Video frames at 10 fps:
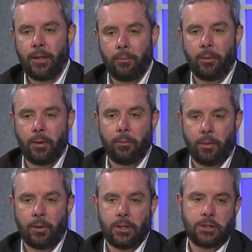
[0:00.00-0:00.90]
bully
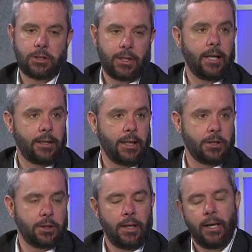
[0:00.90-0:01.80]
bullies is to get
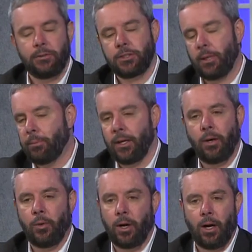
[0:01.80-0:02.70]
attention. They have something
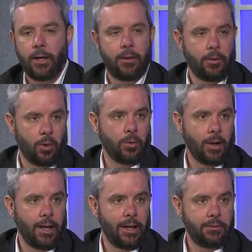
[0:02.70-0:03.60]
going on in their own
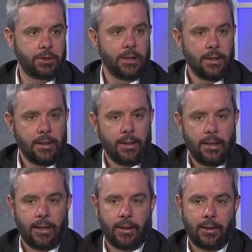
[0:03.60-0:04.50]
lives,
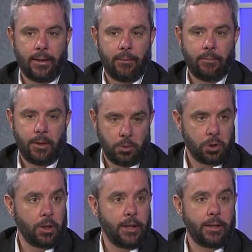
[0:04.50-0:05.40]

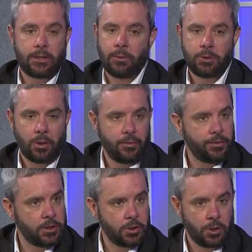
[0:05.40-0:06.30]
usually some sort
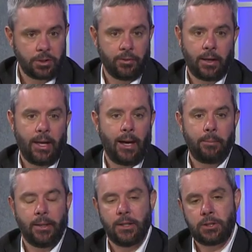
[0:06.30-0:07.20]
of source of
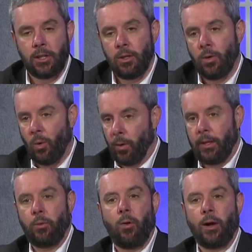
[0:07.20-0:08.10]
unhappiness, or
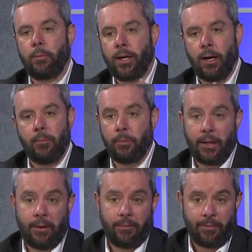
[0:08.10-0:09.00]
they want to become.
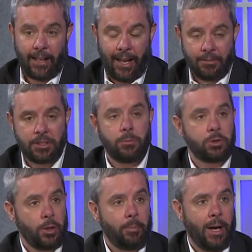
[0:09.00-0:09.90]
They have some
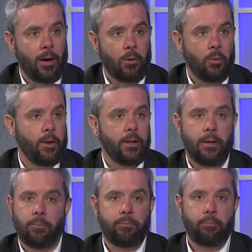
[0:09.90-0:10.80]
sort of power, whether
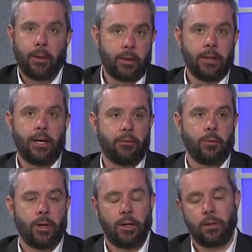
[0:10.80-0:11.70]
they're bigger than
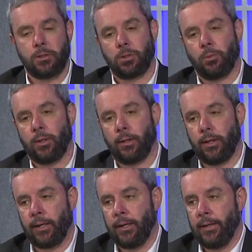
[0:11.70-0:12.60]
everyone else, or whether
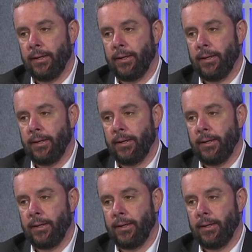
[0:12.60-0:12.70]
they,